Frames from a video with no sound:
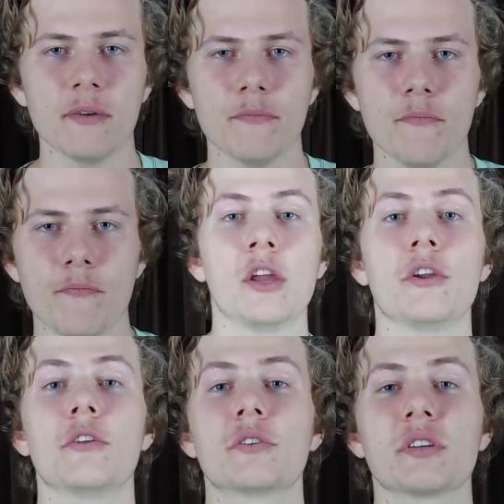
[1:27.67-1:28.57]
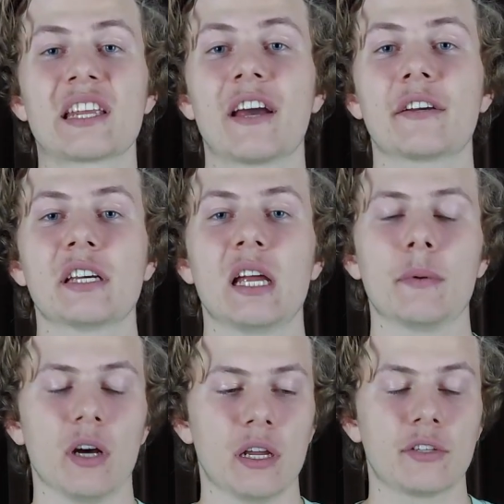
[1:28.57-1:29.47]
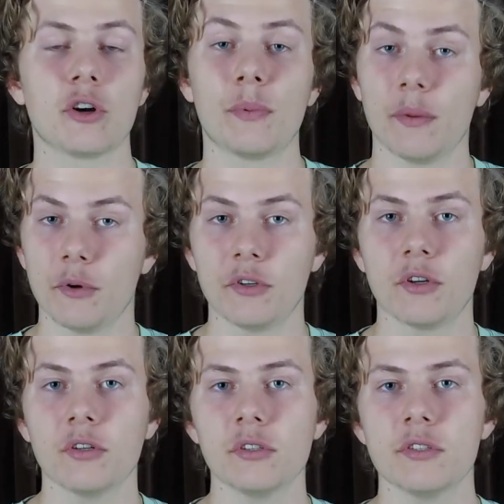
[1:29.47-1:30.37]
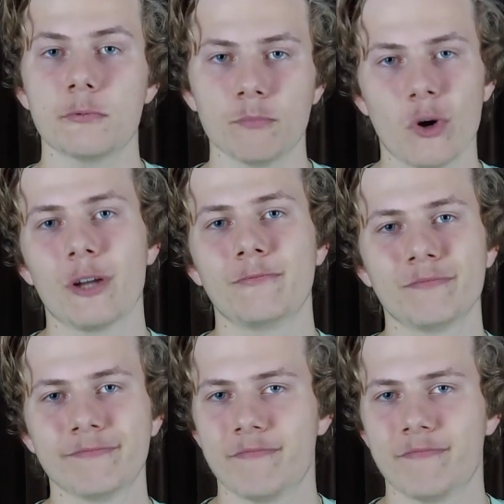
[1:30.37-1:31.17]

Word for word: You can do this on your calculator by typing a million dollars, one,